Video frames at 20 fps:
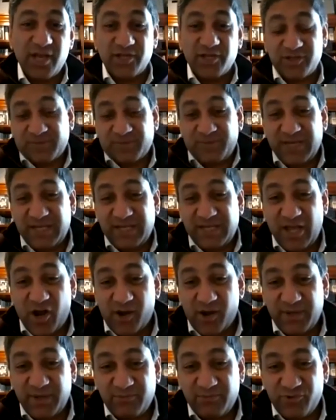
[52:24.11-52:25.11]
So I'd been in the
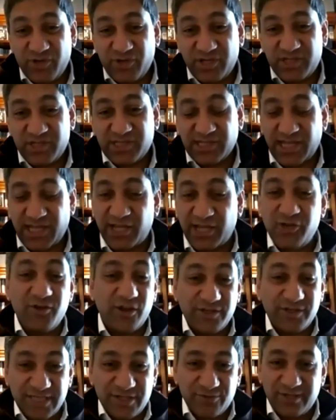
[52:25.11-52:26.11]
army recently. I knew how
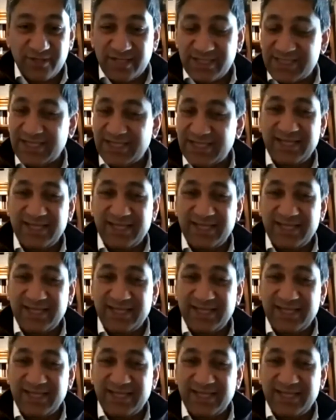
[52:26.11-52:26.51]
to do it.